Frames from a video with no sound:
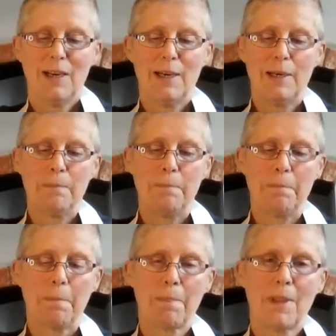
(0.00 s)
I
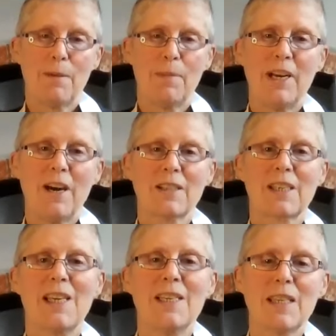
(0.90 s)
might
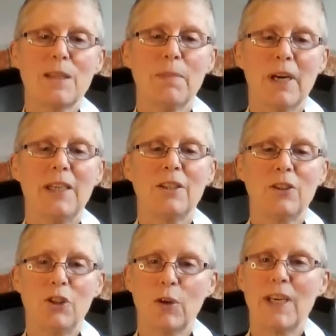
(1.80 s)
ask, is the
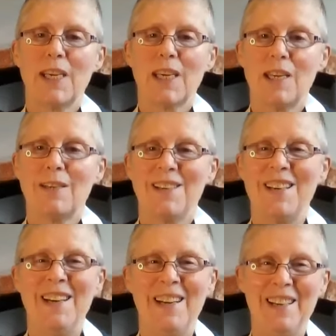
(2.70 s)
mind joining in?
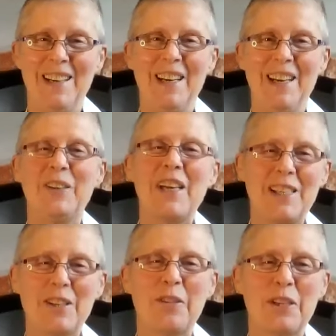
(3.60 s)

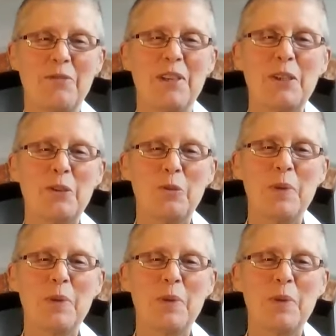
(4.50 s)
Okay, so there's physical